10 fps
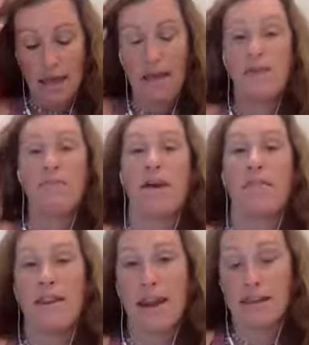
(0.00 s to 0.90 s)
And
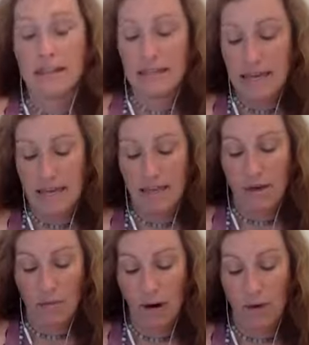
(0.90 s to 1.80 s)
then the next thing
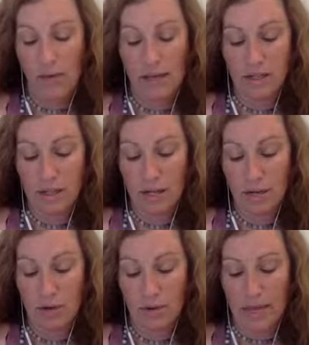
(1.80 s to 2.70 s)
that we're going to
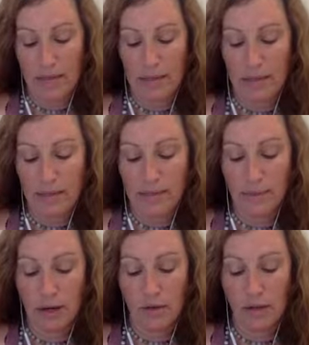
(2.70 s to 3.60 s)
do is
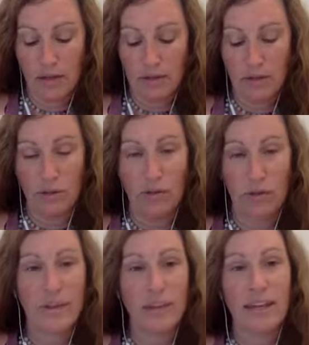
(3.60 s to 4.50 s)
we're going
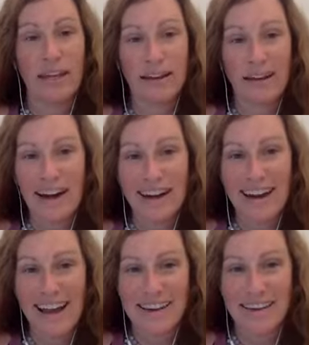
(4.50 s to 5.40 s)
to clear
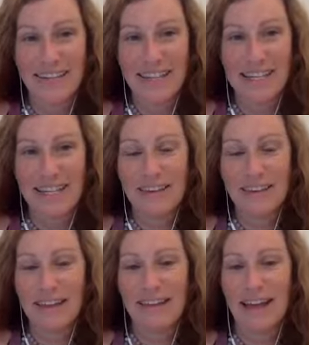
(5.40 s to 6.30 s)
our energy.
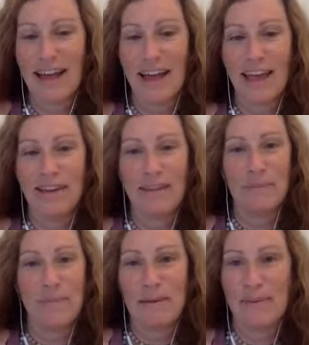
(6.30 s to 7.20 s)

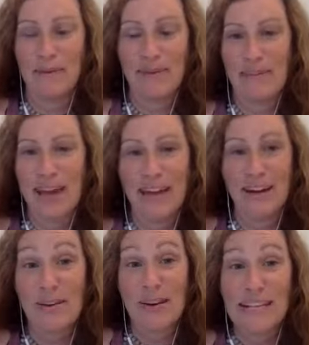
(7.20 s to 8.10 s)
Maybe we've had a
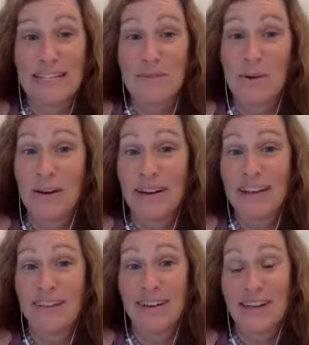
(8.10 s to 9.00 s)
crazy
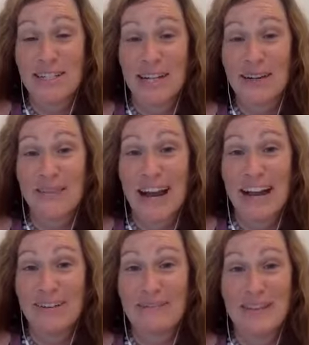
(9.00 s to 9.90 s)
morning rushing
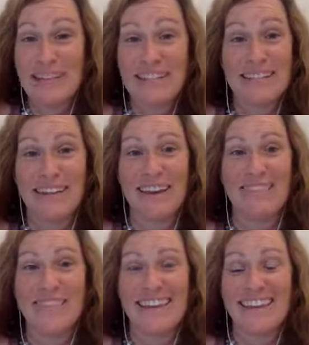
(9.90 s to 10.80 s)
around, making sure
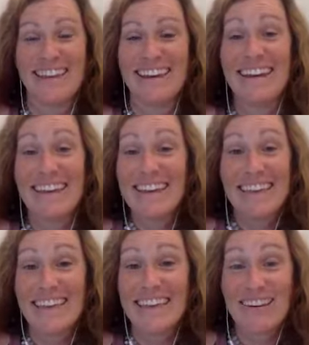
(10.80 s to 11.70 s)
that we can
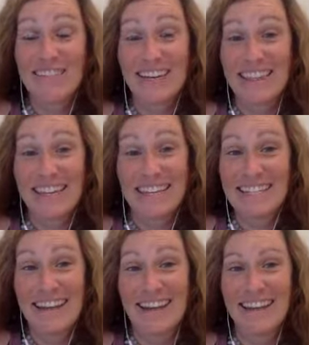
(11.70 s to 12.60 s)
get everything
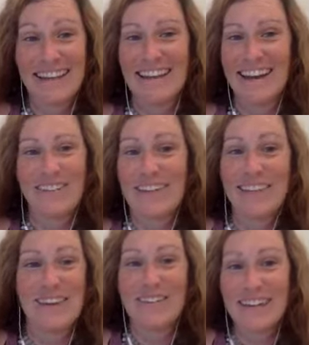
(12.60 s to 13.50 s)
done and
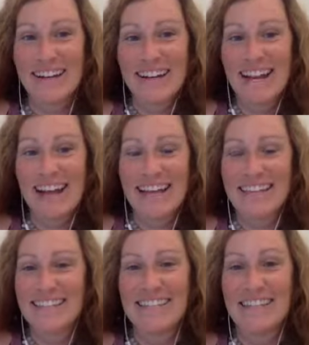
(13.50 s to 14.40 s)
everything
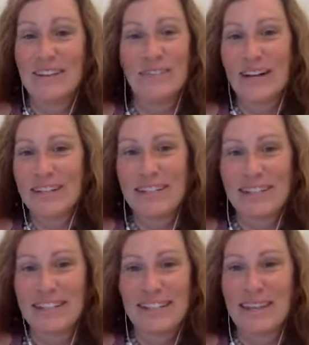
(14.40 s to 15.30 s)
organized, and
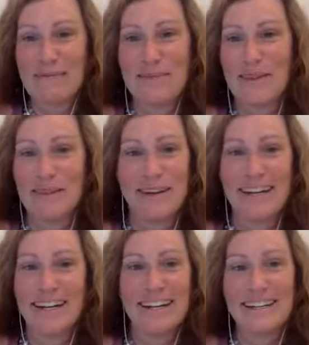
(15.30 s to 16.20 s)
rushing to the
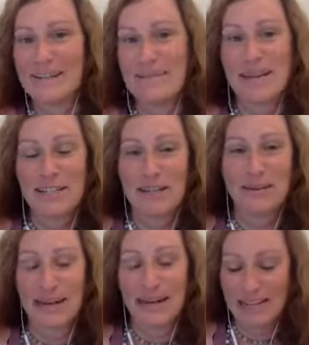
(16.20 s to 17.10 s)
computer to make sure
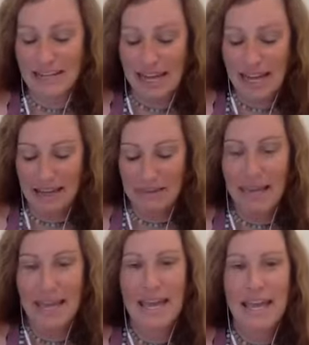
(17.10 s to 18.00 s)
we're on time.
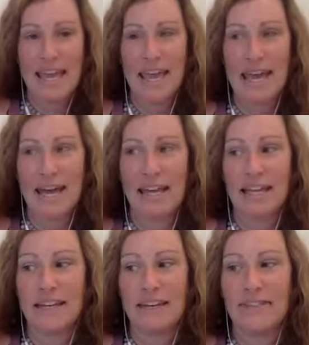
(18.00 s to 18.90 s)

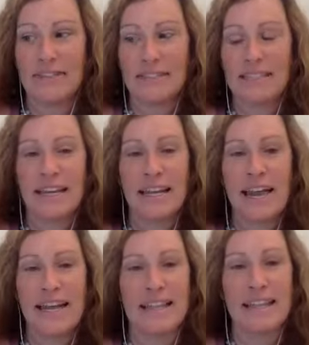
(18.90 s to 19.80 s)
And we're just going to
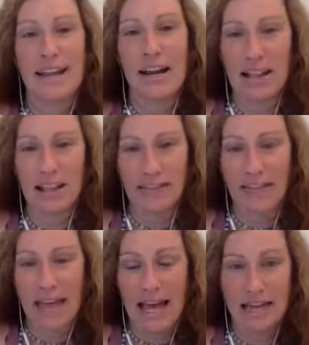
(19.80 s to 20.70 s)
kind of let all of
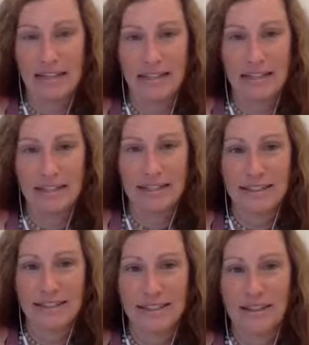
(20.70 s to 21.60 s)
that
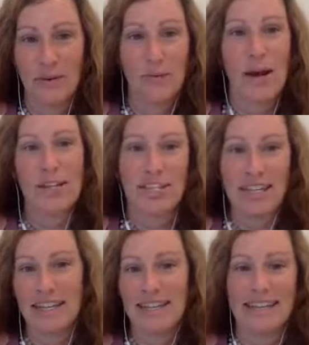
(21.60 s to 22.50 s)

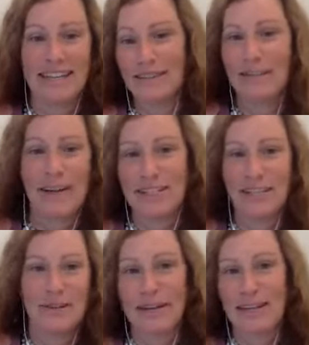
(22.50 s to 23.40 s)
rushy,
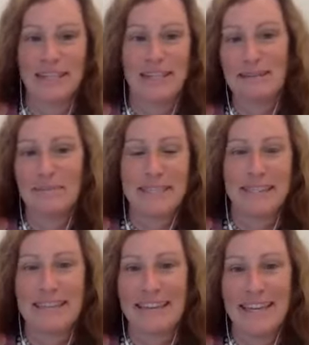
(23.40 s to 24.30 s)

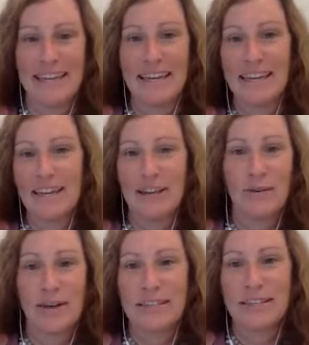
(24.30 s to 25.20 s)
busy,
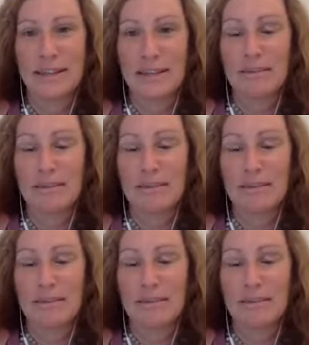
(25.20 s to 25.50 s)
crazy